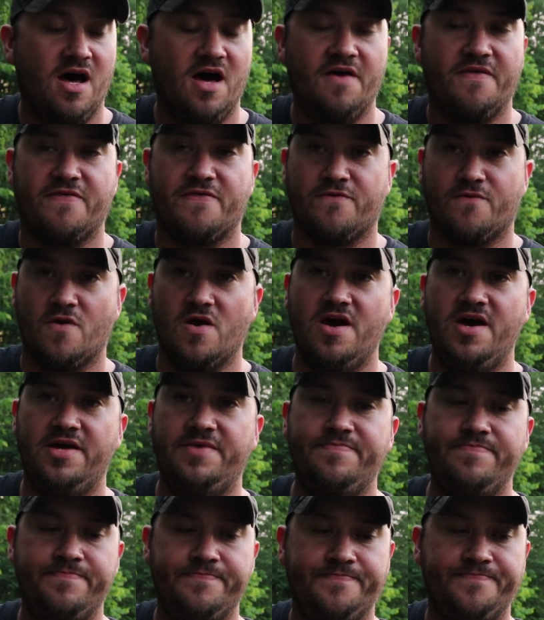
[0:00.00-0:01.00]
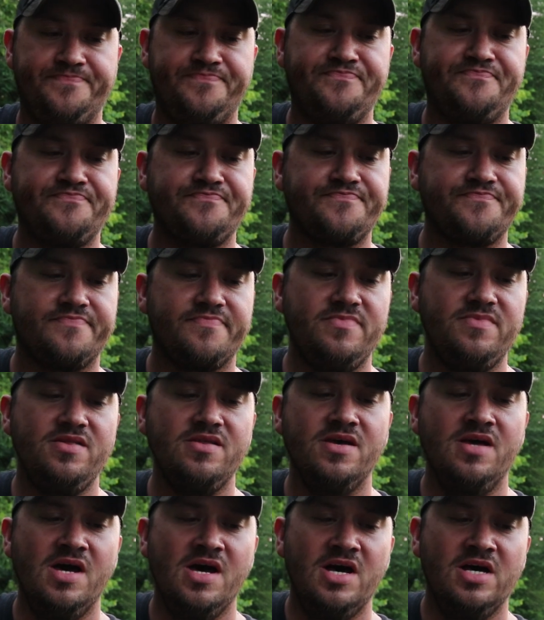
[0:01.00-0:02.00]
thread.
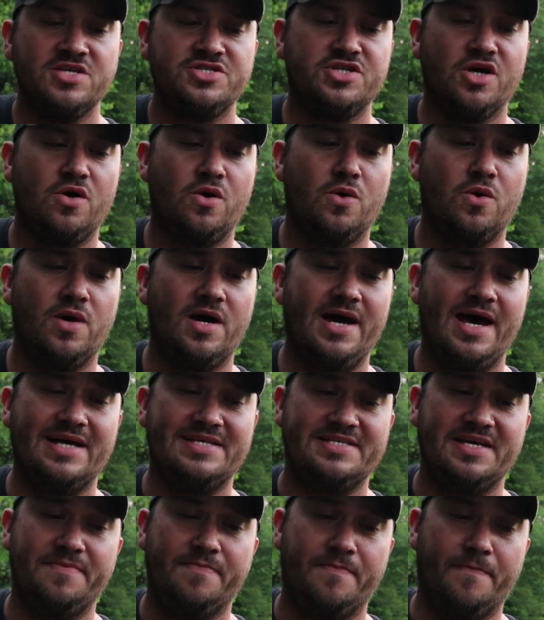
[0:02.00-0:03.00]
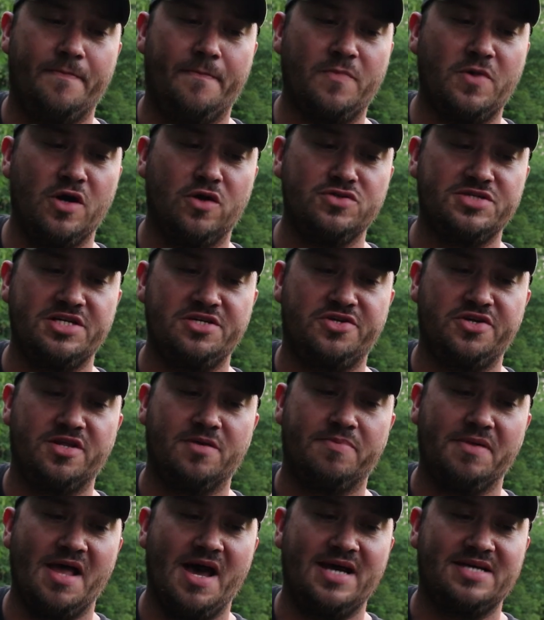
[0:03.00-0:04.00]
So as it goes into
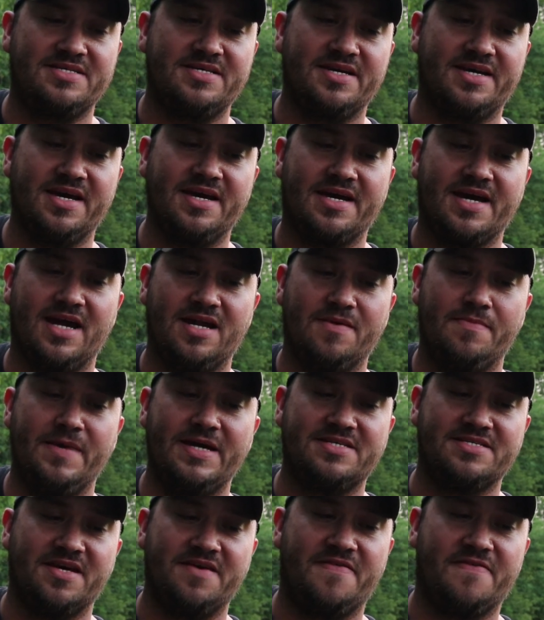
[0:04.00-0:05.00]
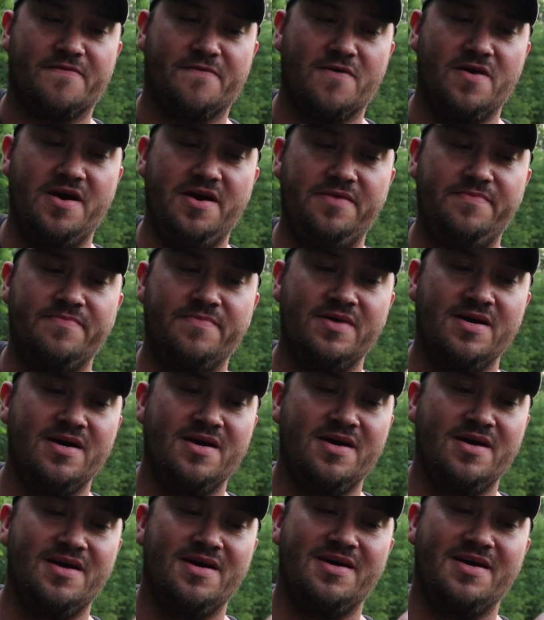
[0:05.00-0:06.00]
the plastic, it kind of makes a thread.
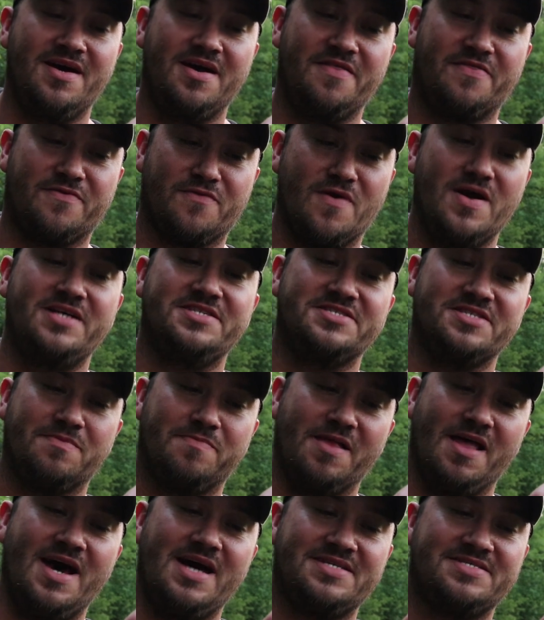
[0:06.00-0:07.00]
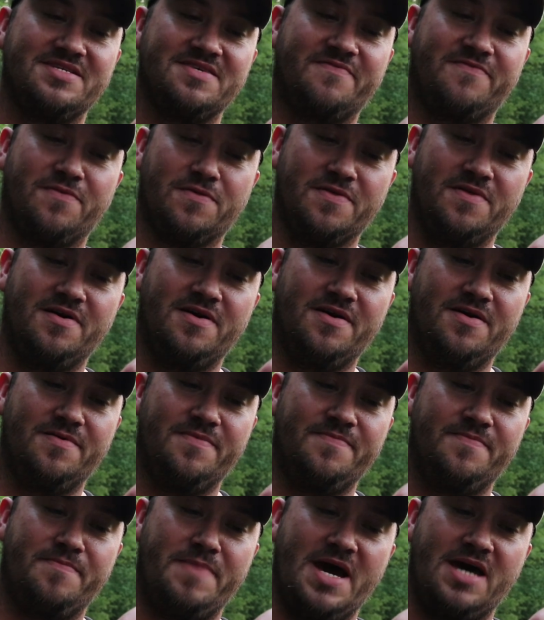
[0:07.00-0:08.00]
It threads the plastic for the
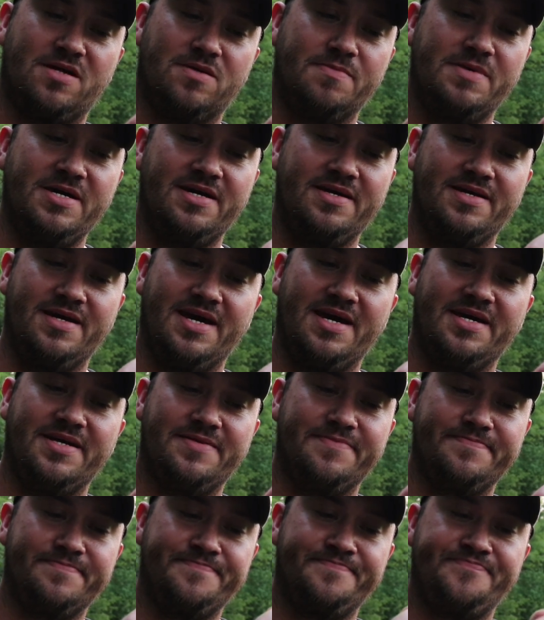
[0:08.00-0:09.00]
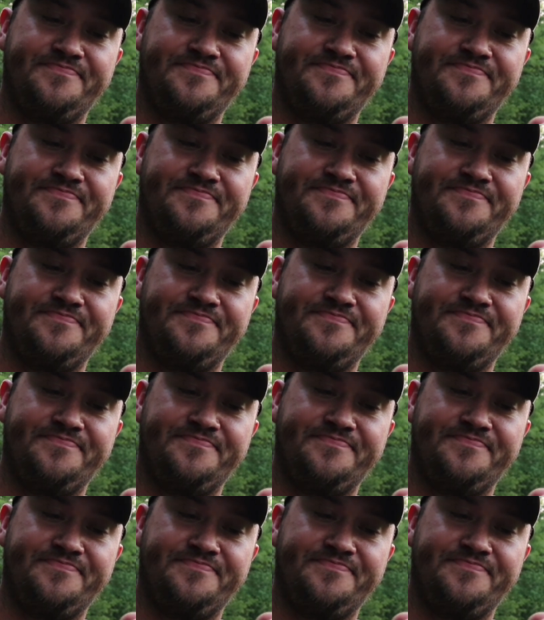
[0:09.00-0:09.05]
paddle bit, and